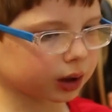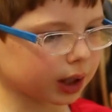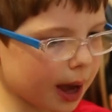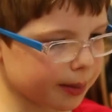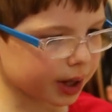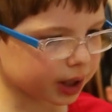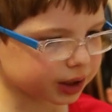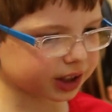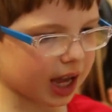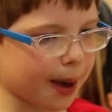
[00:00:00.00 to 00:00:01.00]

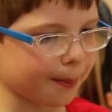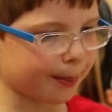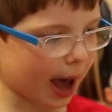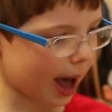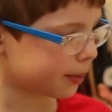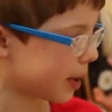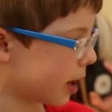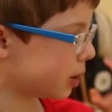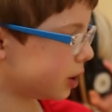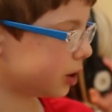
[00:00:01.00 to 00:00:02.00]
lemons and
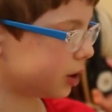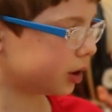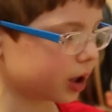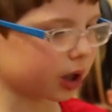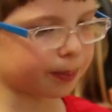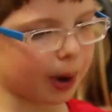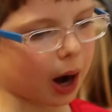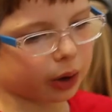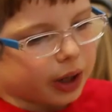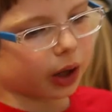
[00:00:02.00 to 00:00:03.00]
batteries to
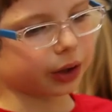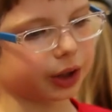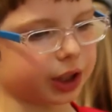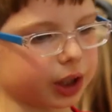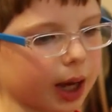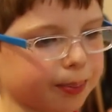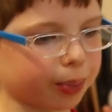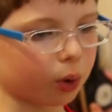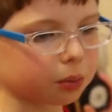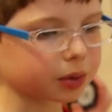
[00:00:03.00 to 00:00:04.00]
power an LED light
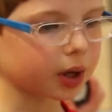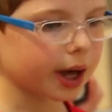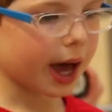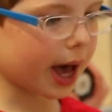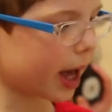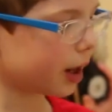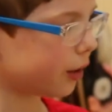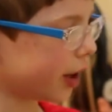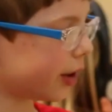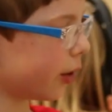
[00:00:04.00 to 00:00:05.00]
bulb. And it